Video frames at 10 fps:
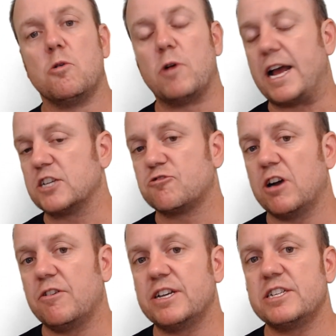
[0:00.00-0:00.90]
As trail
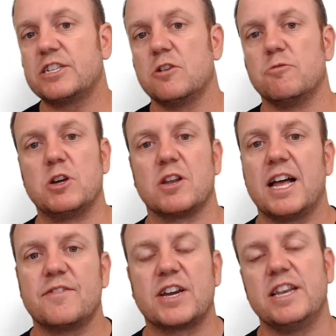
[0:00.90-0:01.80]
runners, we all
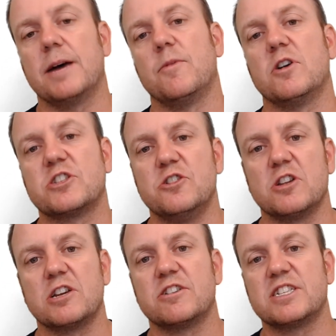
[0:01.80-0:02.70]
love getting up nice and
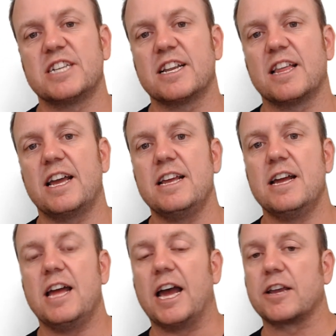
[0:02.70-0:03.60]
early on a Saturday
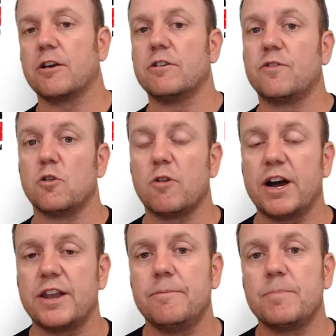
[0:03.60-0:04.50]
and going for a
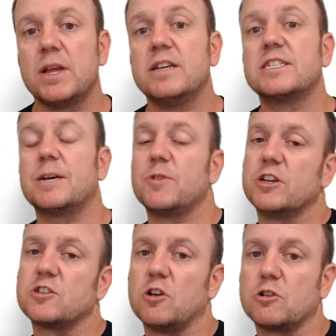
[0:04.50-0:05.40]
run. Some of
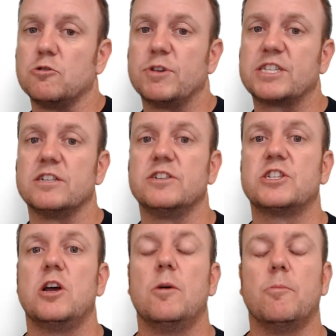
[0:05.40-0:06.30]
those local residents
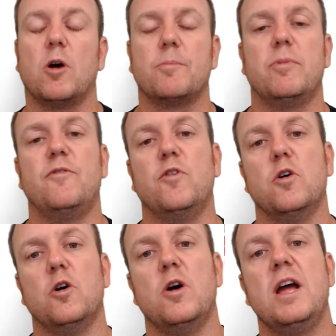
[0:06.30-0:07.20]
might
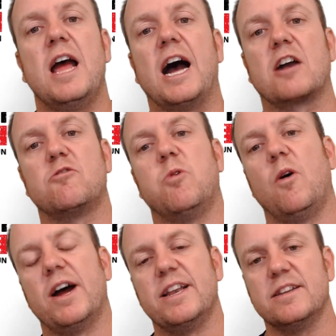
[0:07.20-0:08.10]
prefer a
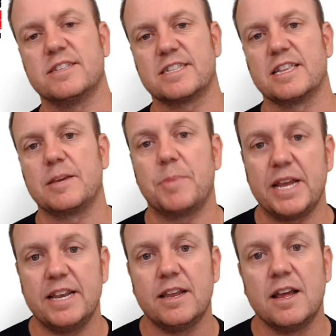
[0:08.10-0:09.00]
quiet sleep
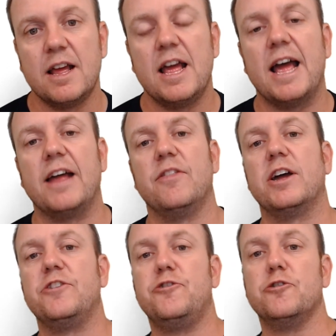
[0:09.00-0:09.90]
in, and
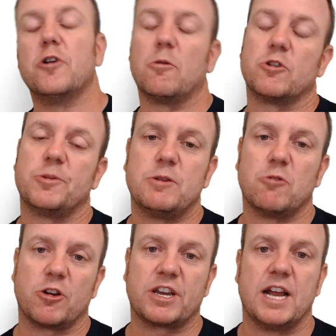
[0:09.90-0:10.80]
they do not want to be
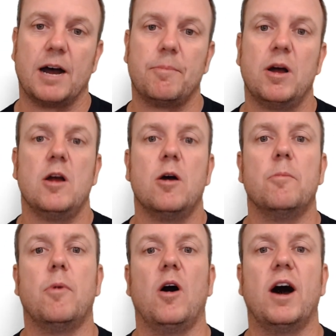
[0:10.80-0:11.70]
woken up
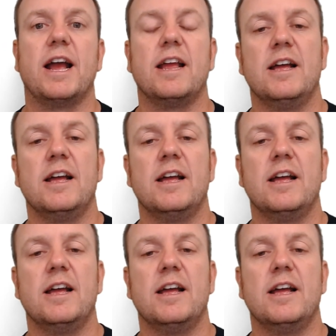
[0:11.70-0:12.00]
by